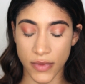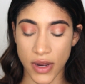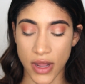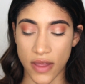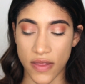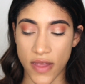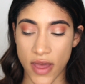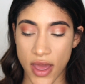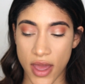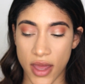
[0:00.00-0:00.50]

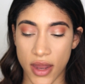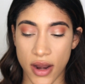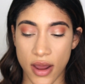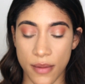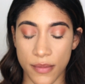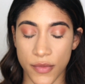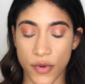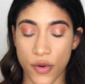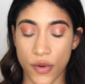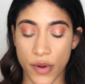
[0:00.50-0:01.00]
And
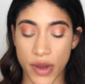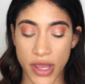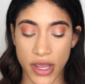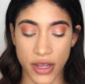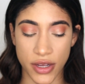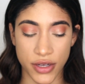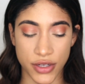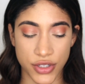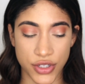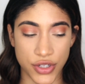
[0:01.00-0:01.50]
then I'm
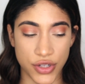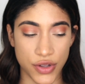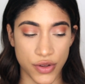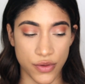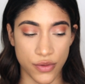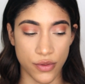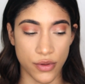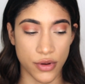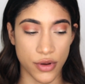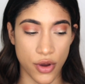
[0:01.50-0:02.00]
going
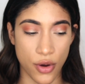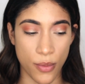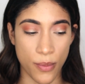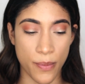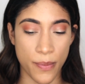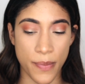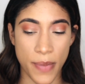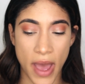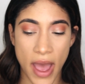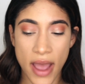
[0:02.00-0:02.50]
to
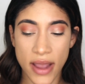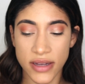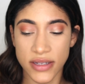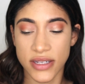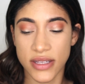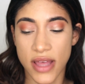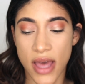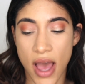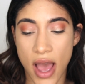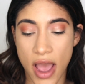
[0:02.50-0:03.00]
go back
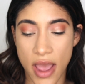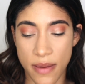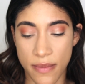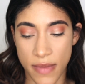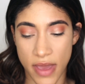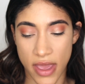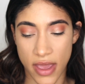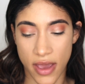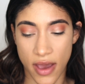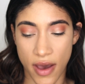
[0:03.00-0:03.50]
to the
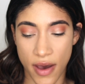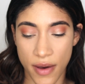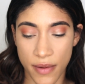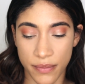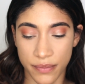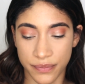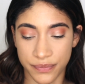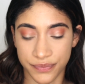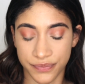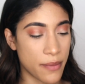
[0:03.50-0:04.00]
eye
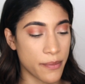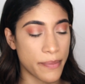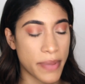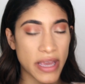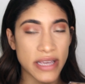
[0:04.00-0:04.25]
makeup.